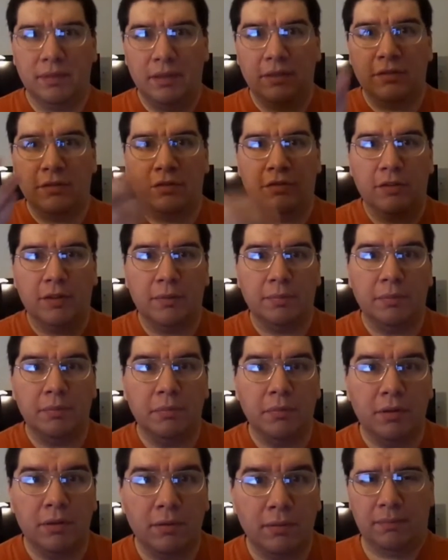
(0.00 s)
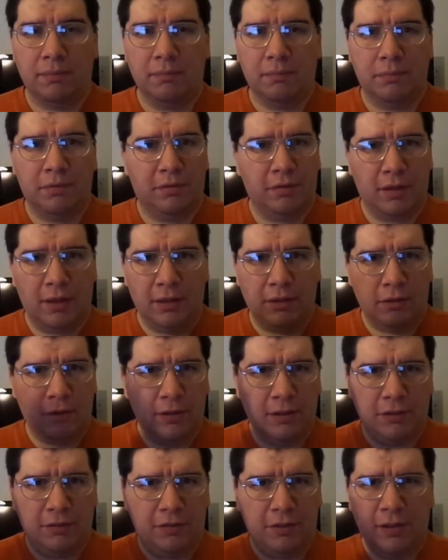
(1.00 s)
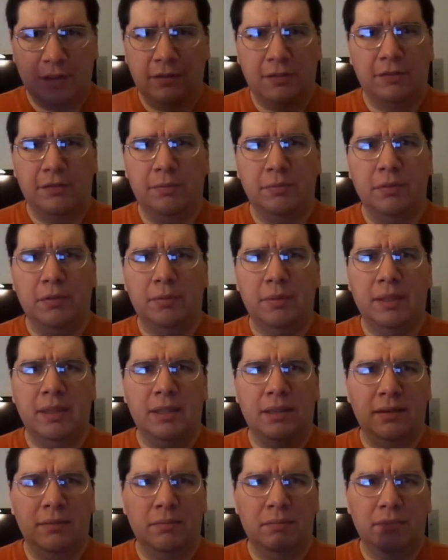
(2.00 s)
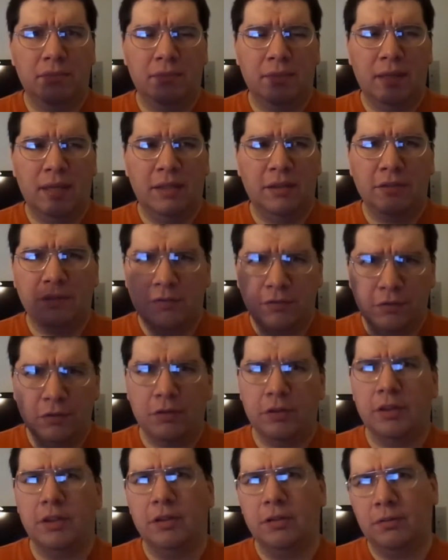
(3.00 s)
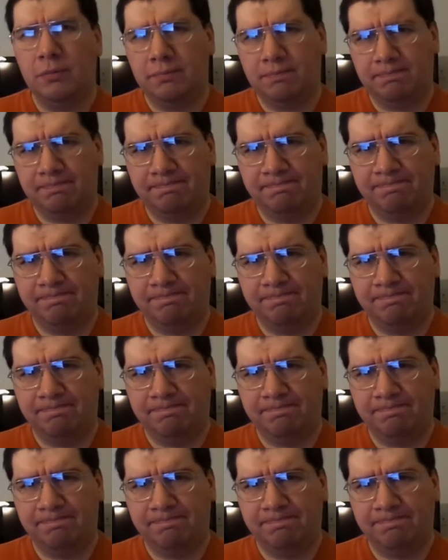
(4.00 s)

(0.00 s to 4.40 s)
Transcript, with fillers: that's a shopping mall. So I know they shot this movie at a studio